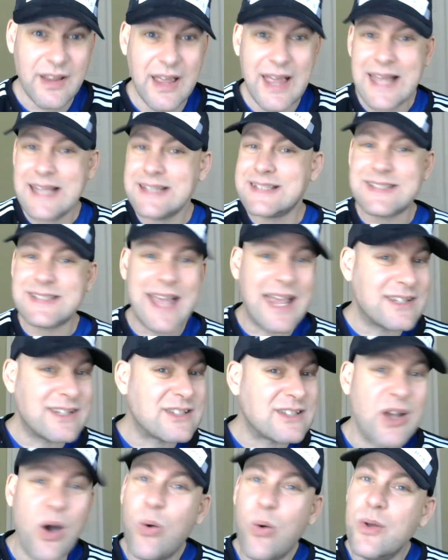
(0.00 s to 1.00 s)
says
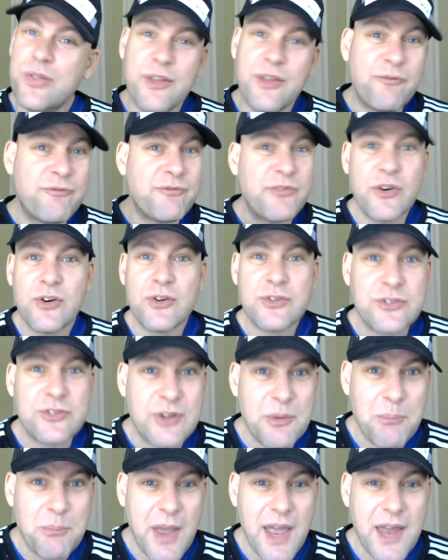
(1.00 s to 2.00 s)
so in the First
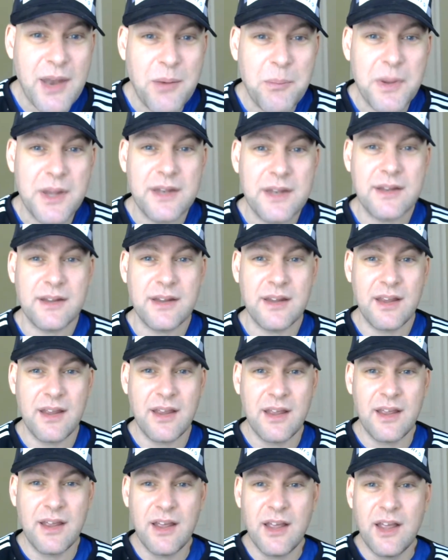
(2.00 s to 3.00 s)
Amendment.
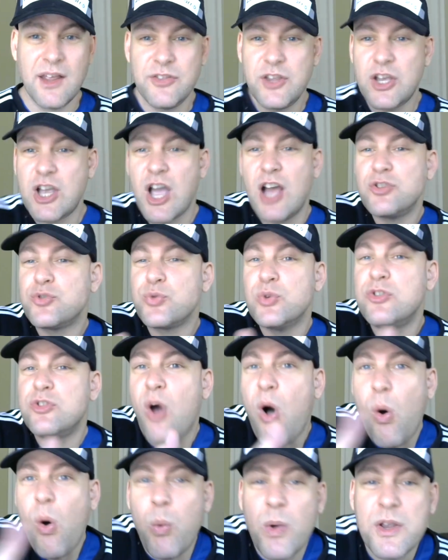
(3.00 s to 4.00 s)
The country's
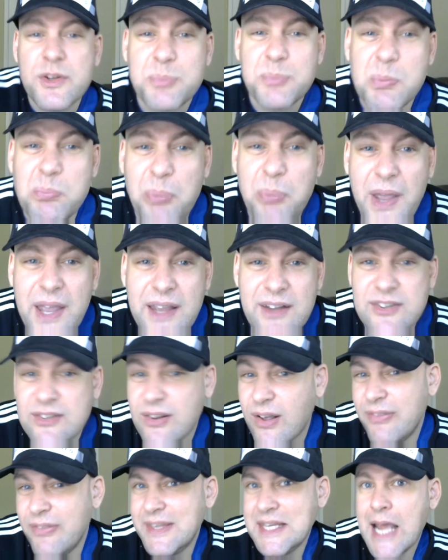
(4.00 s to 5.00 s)
always been based
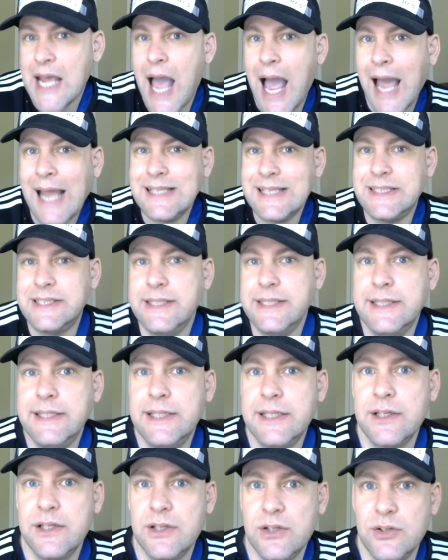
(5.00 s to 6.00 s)
on the
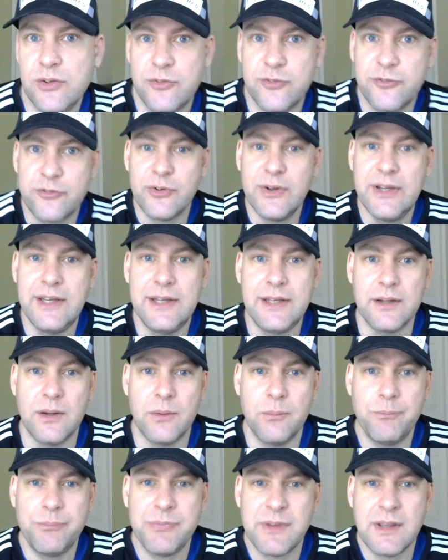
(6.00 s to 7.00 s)
idea of
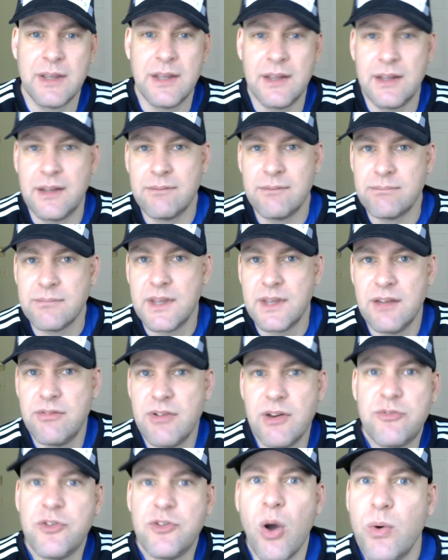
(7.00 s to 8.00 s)
freedom, even
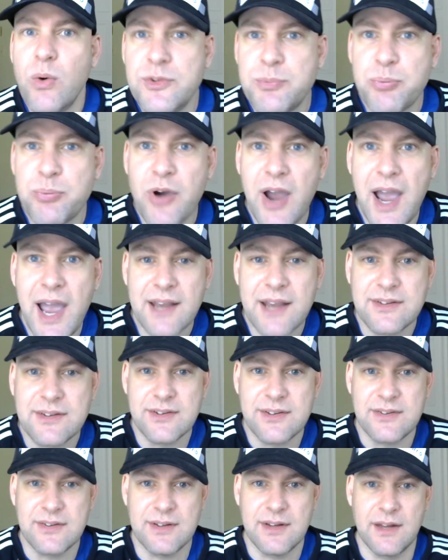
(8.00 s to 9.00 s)
if no one's
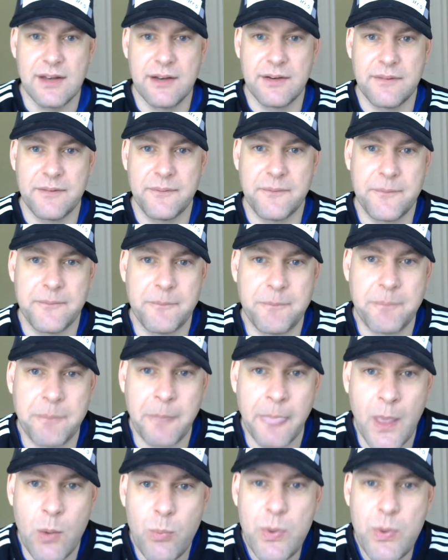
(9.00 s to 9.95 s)
practiced it. We